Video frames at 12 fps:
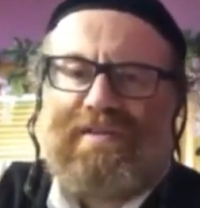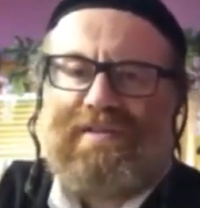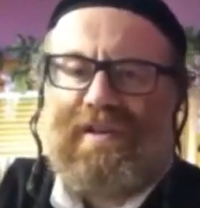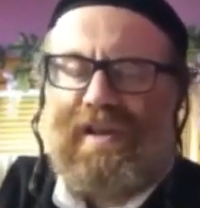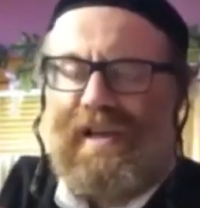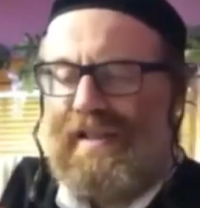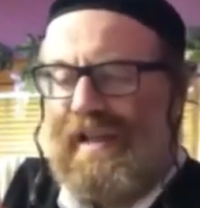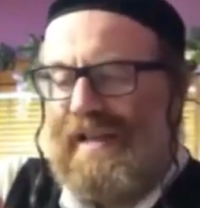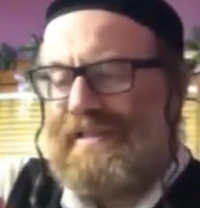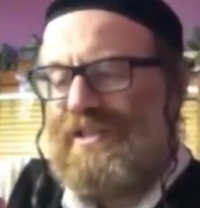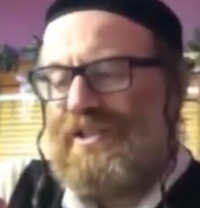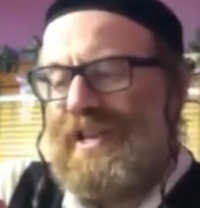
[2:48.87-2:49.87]
So, and
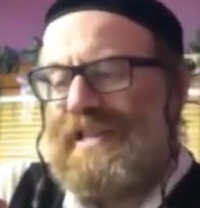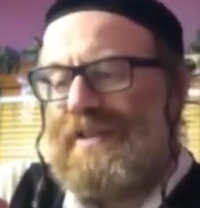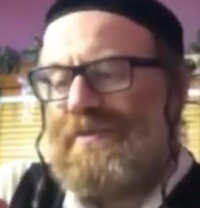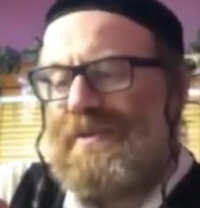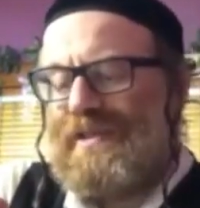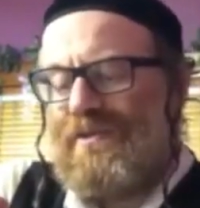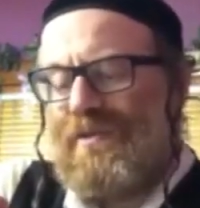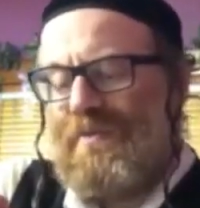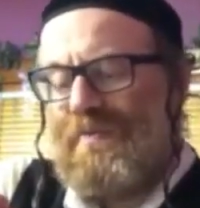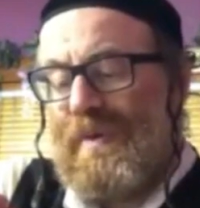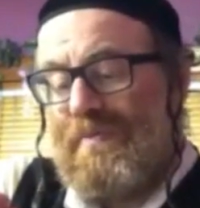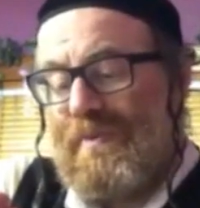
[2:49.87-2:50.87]
associated with the wrong
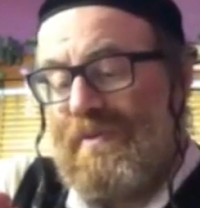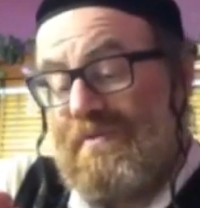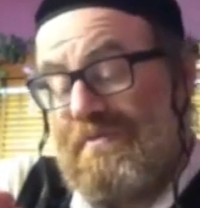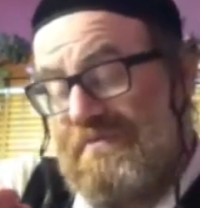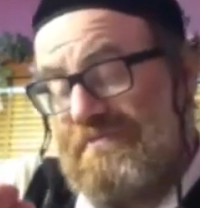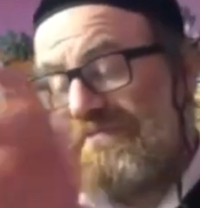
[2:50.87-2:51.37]
people.